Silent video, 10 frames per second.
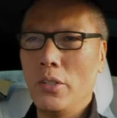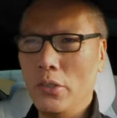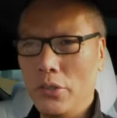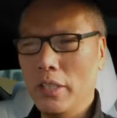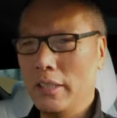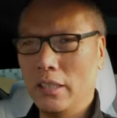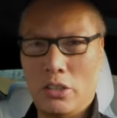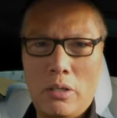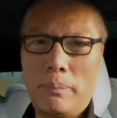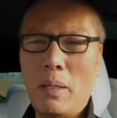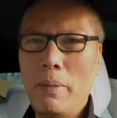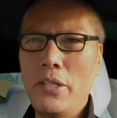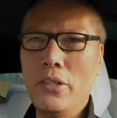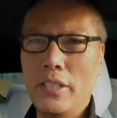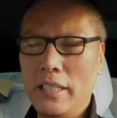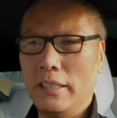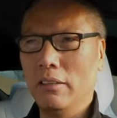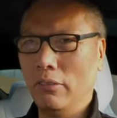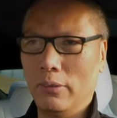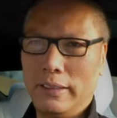you just, there's a drop-down menu, say
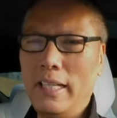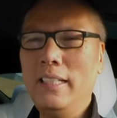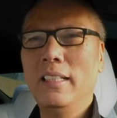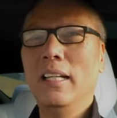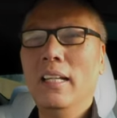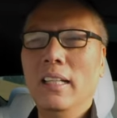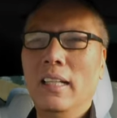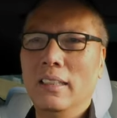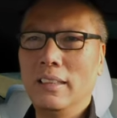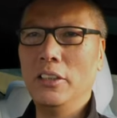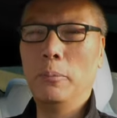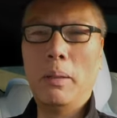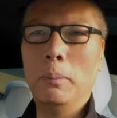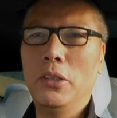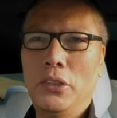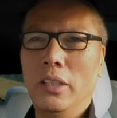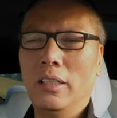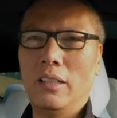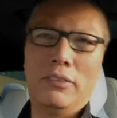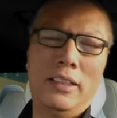the date, and say you publish it,
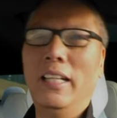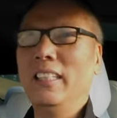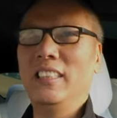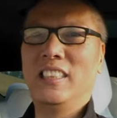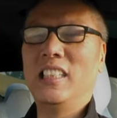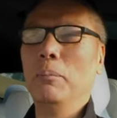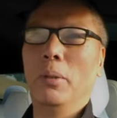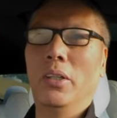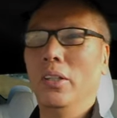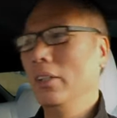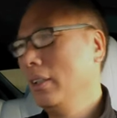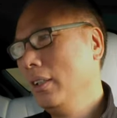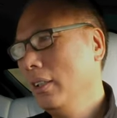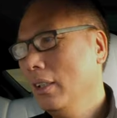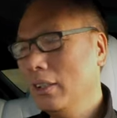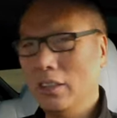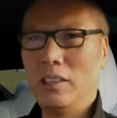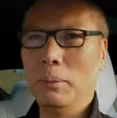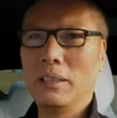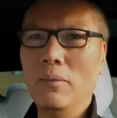like today is December,
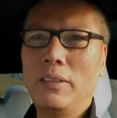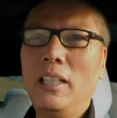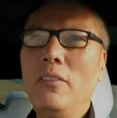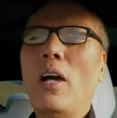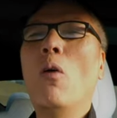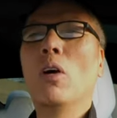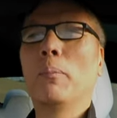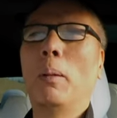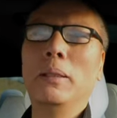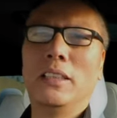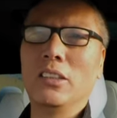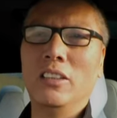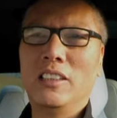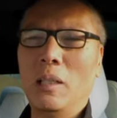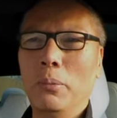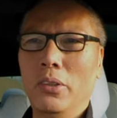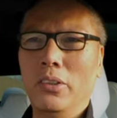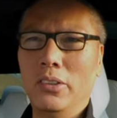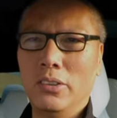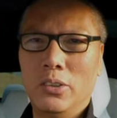December 17th, I want to publish this on
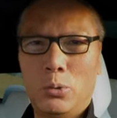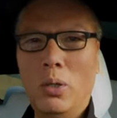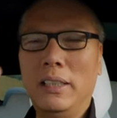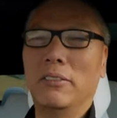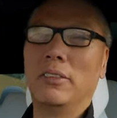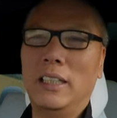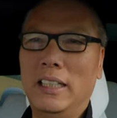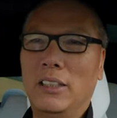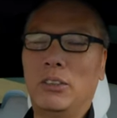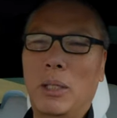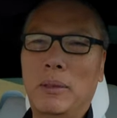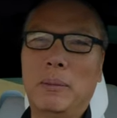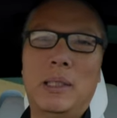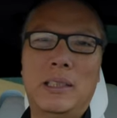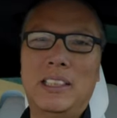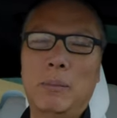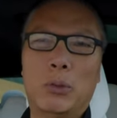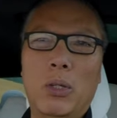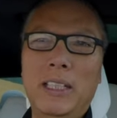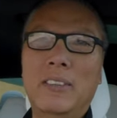December 20th. You hit December
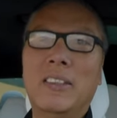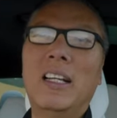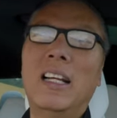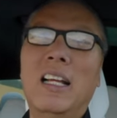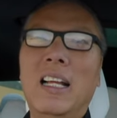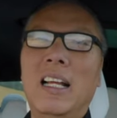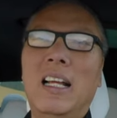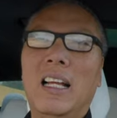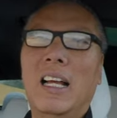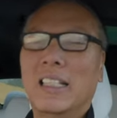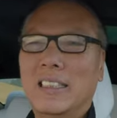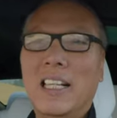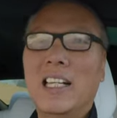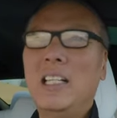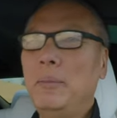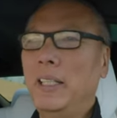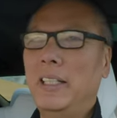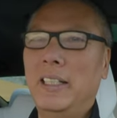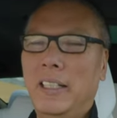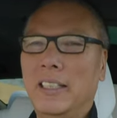20th, and the time,
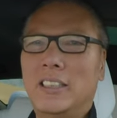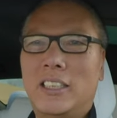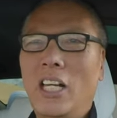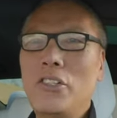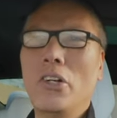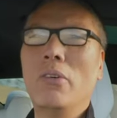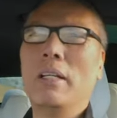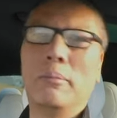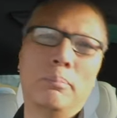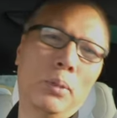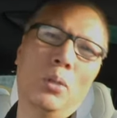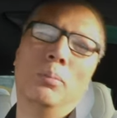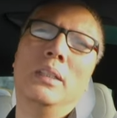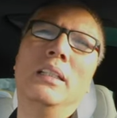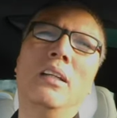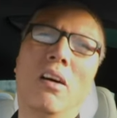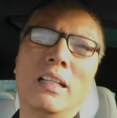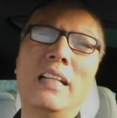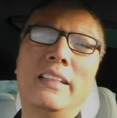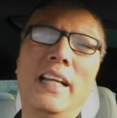hit schedule, and boom, on
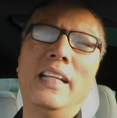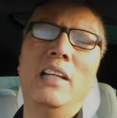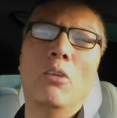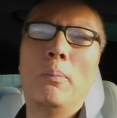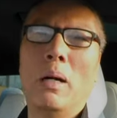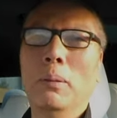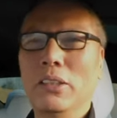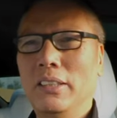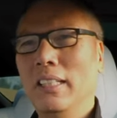that date, it will publish.